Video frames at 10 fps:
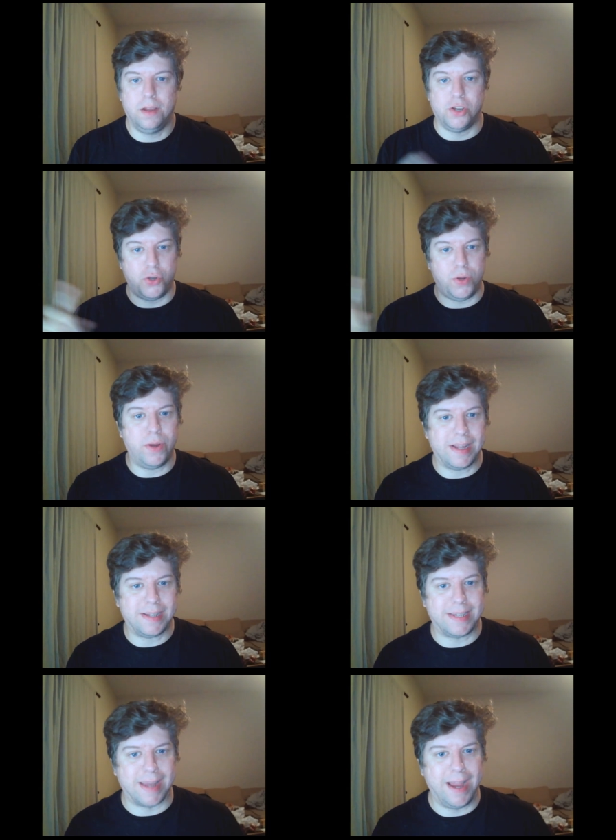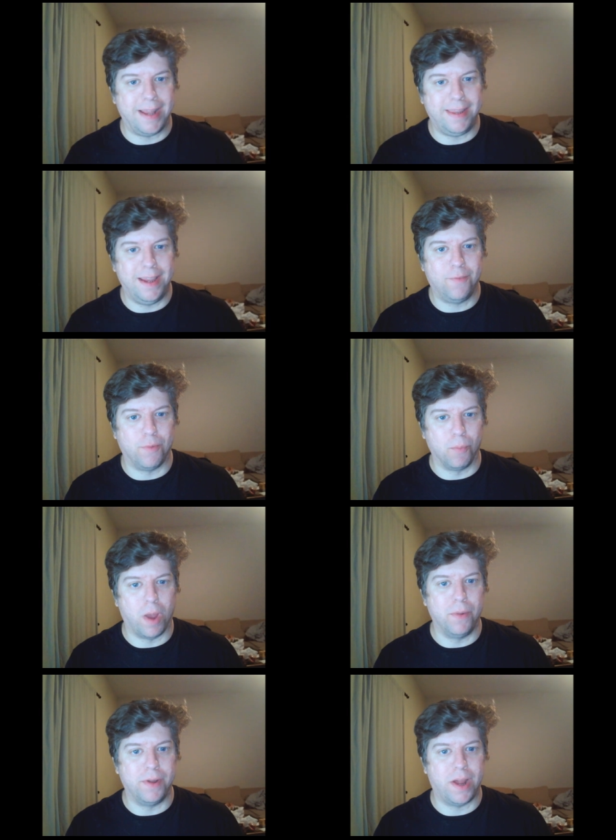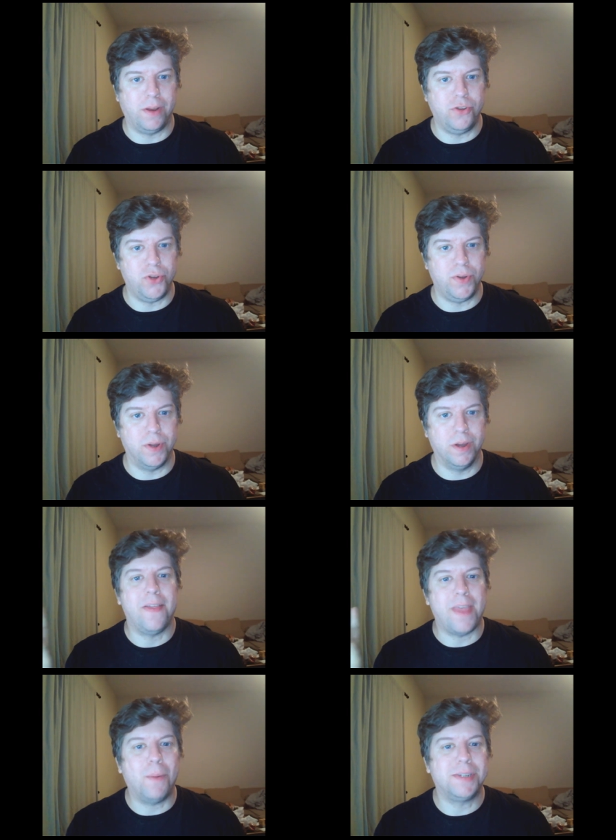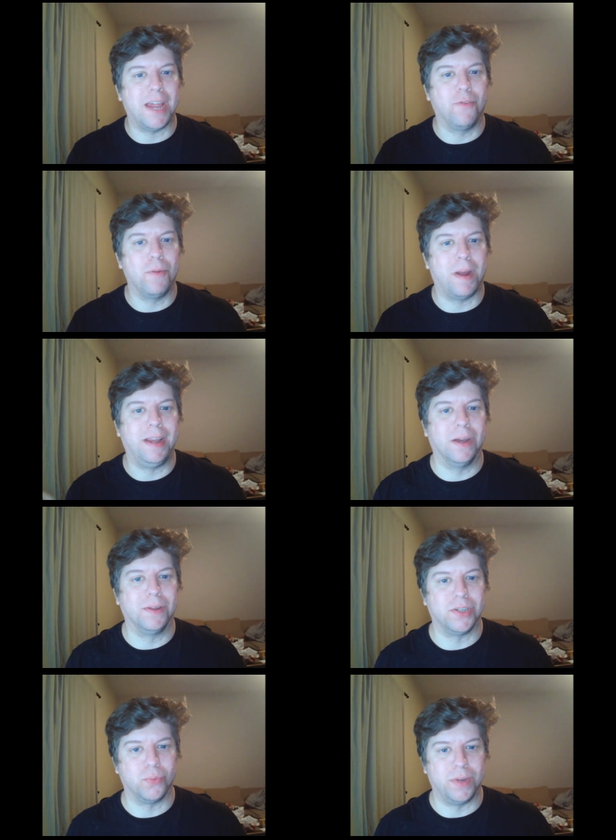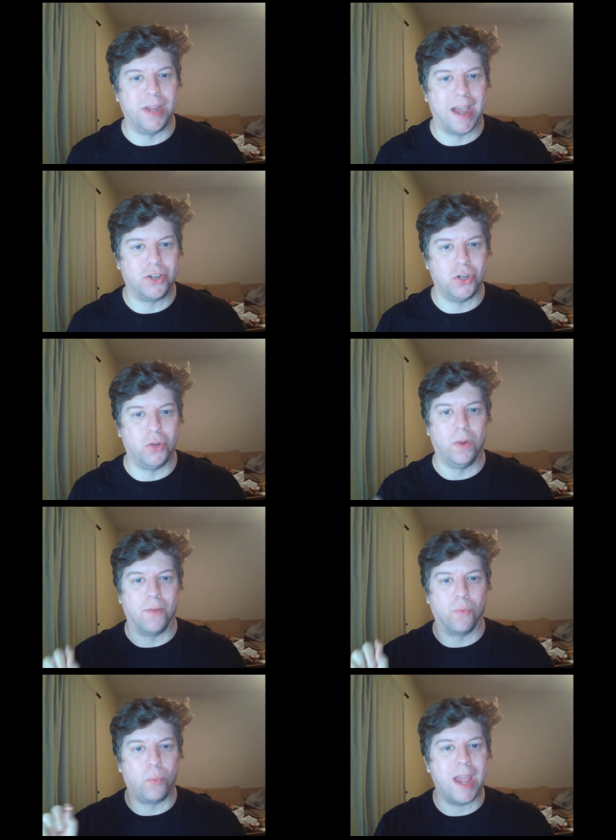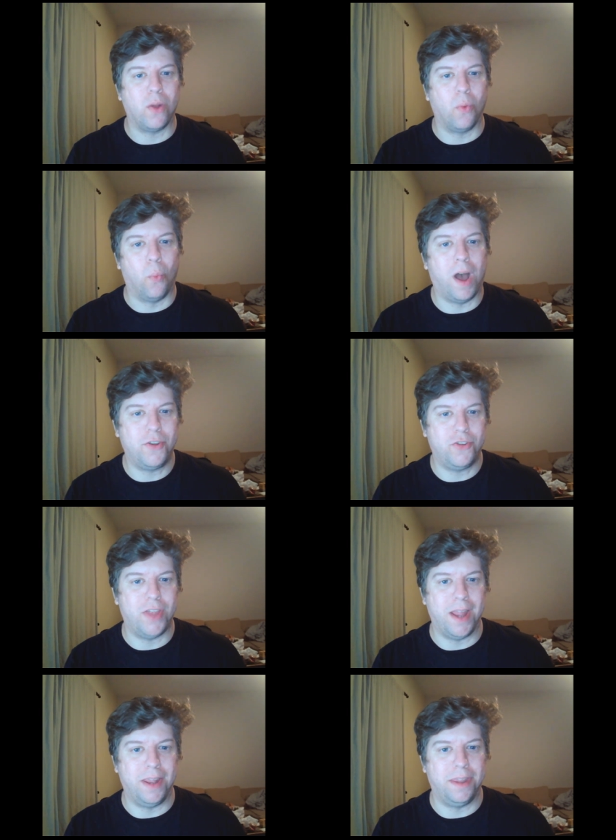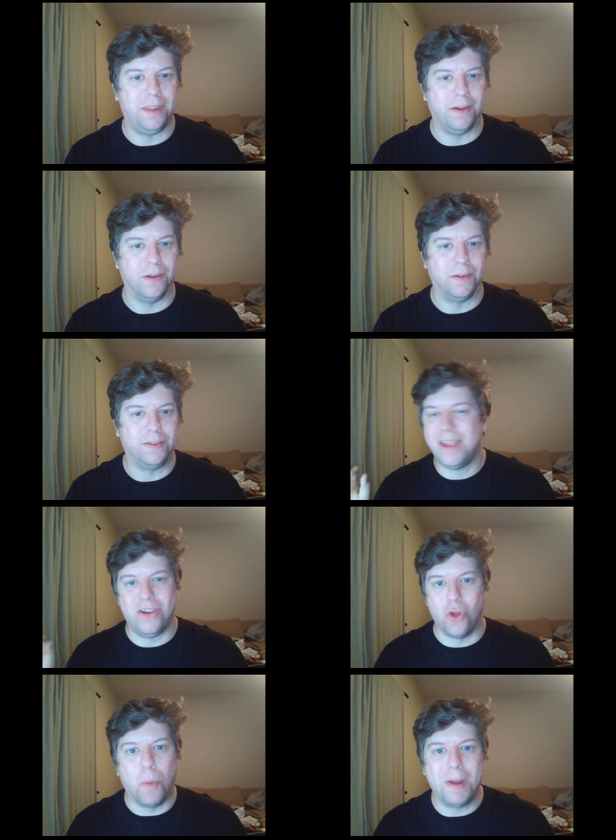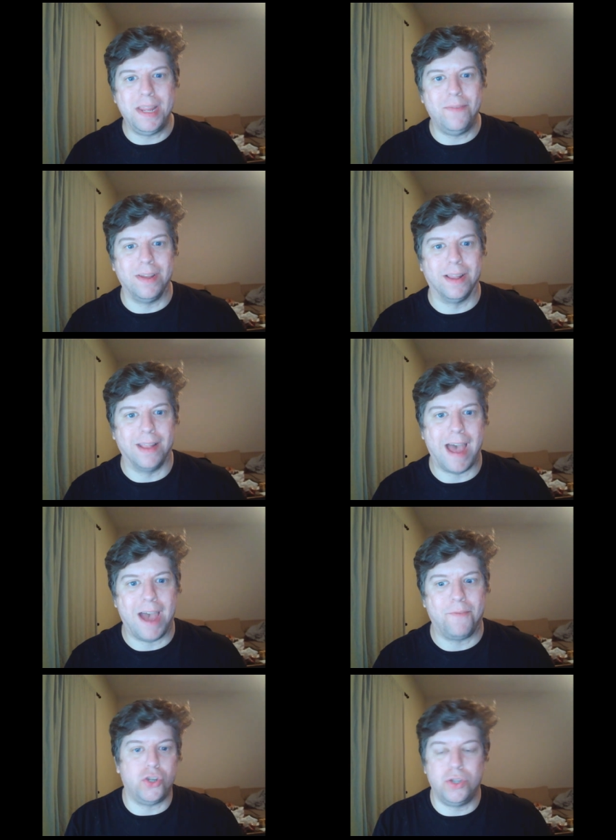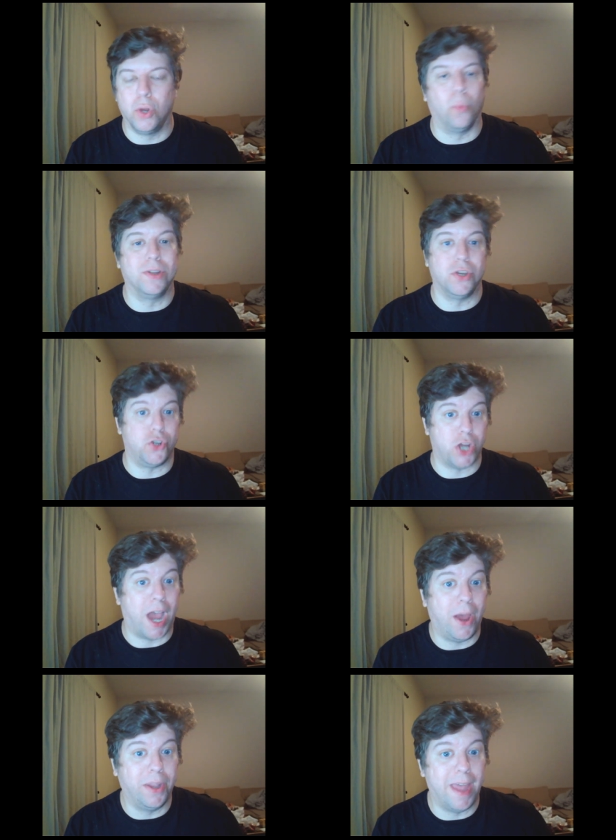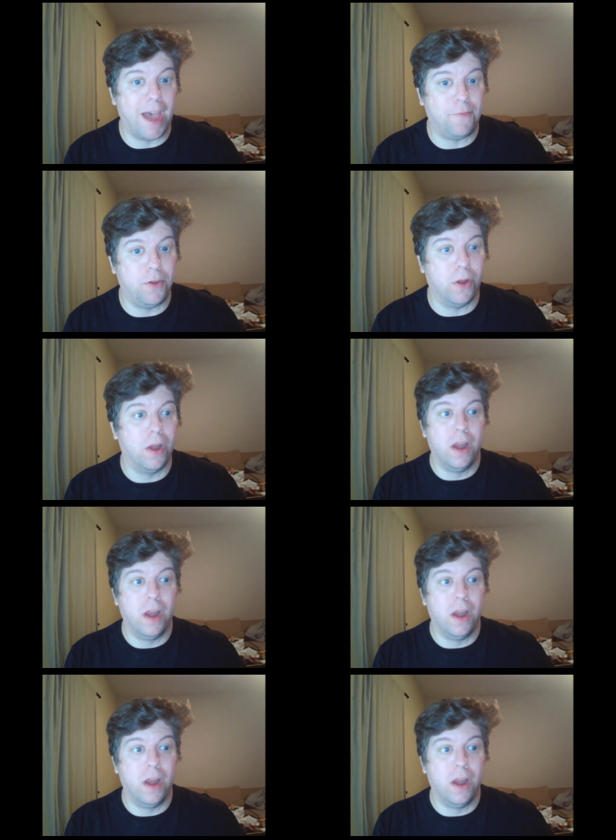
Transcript: Did you hear that sigh at the end from Robert Downey Jr.? That was everybody else's reaction whenever we had to watch that in theaters. Nobody even laughed. There wasn't child laughter.